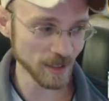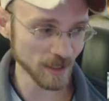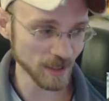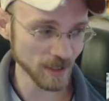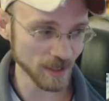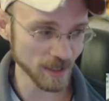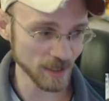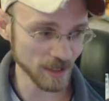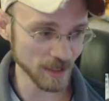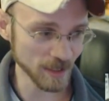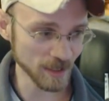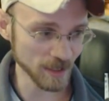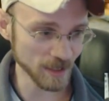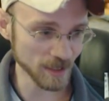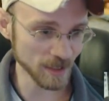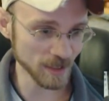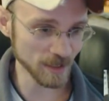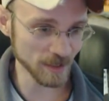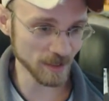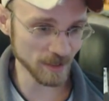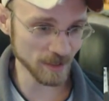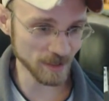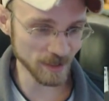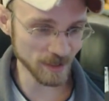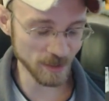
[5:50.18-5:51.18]

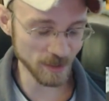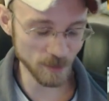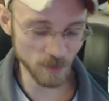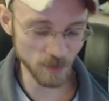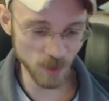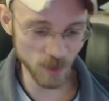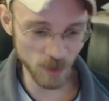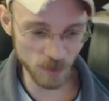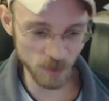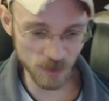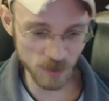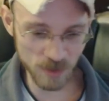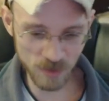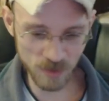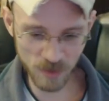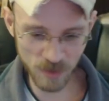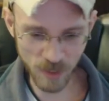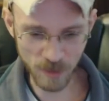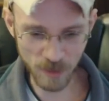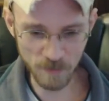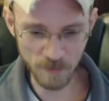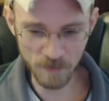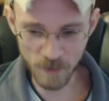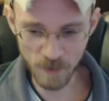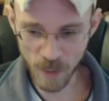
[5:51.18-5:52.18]
He uses
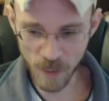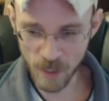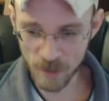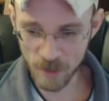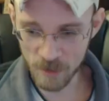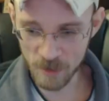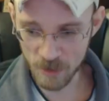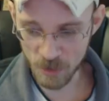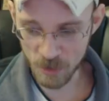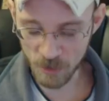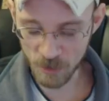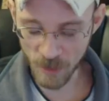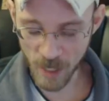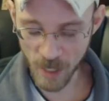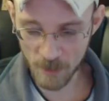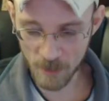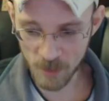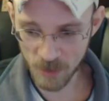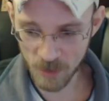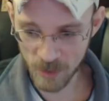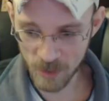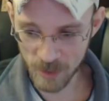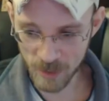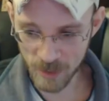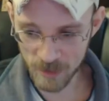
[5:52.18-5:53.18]
like flying
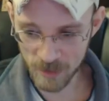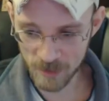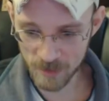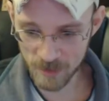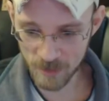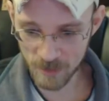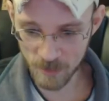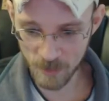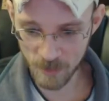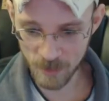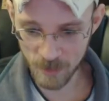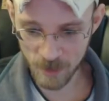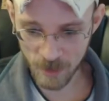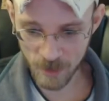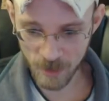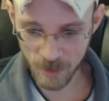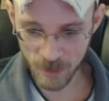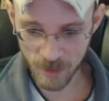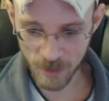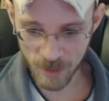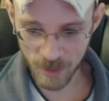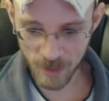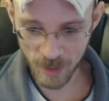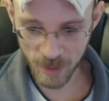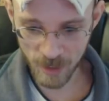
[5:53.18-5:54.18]
shrapnel against him,
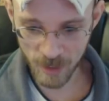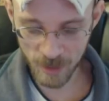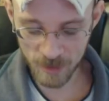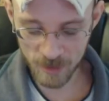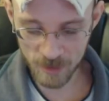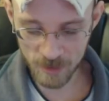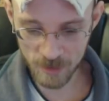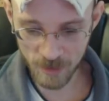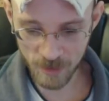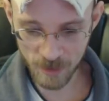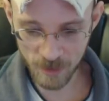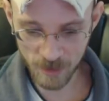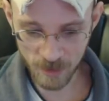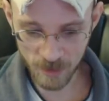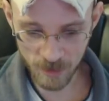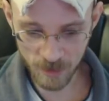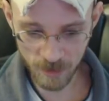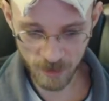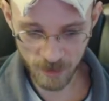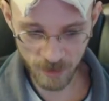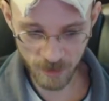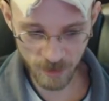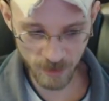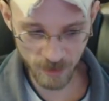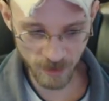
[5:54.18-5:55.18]
and
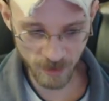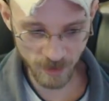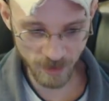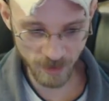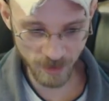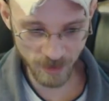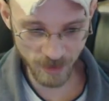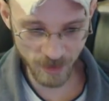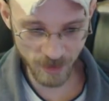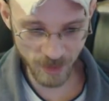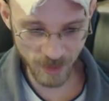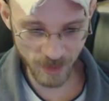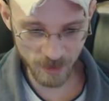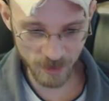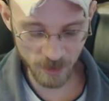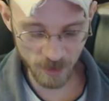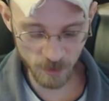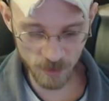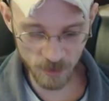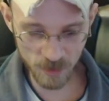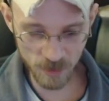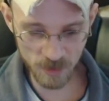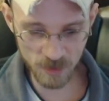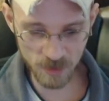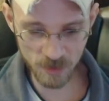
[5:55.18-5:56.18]

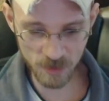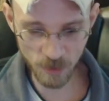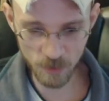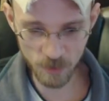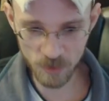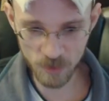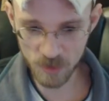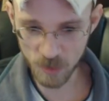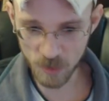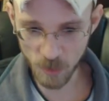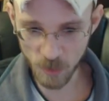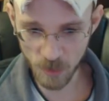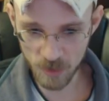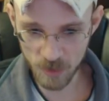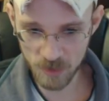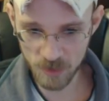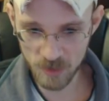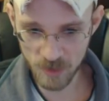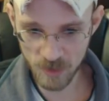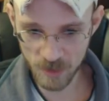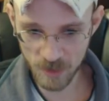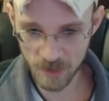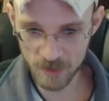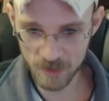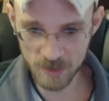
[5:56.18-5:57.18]
uses his own
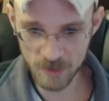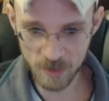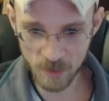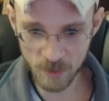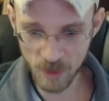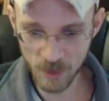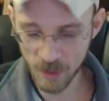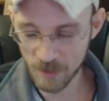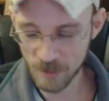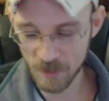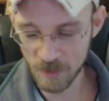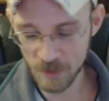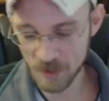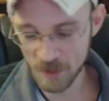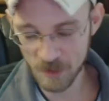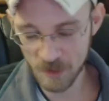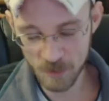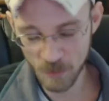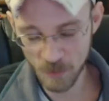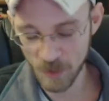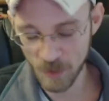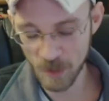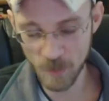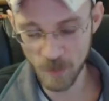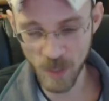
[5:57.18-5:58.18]
swords against him. Kind of,
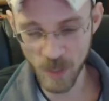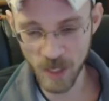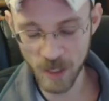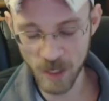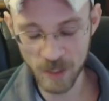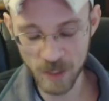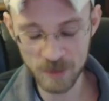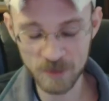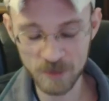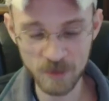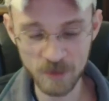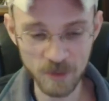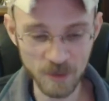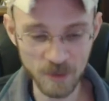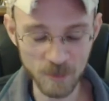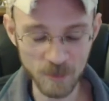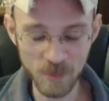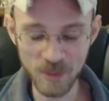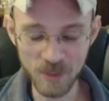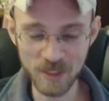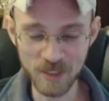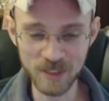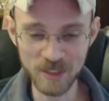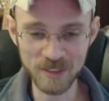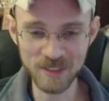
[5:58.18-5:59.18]
it's really badass looking,
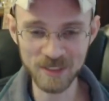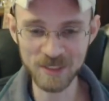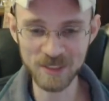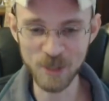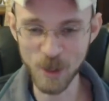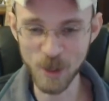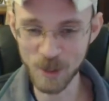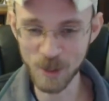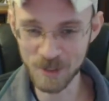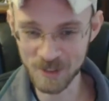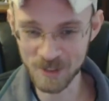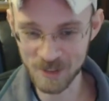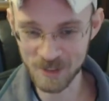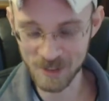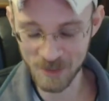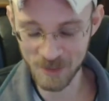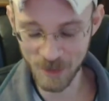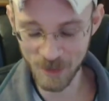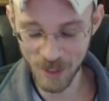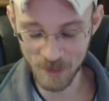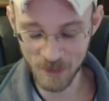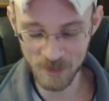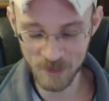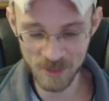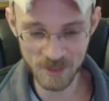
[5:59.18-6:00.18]
but it's hard to
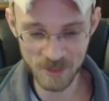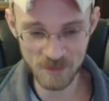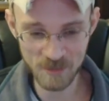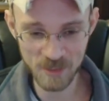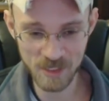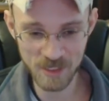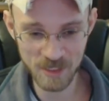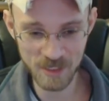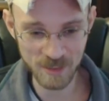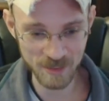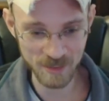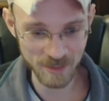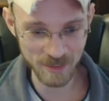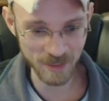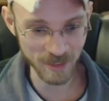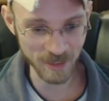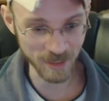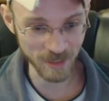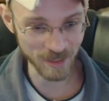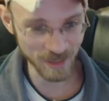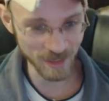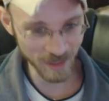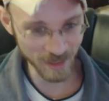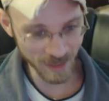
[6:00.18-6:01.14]
describe. You just have to see the scene.